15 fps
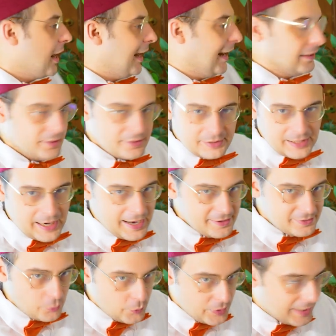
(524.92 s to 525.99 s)
In this
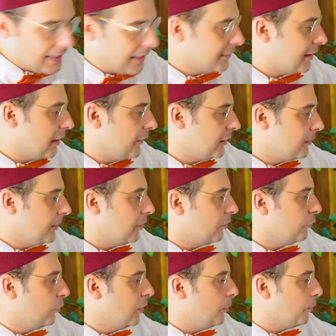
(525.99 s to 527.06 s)
case, we can't have it because
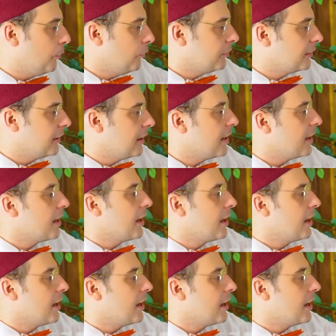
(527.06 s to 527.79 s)
we'll put the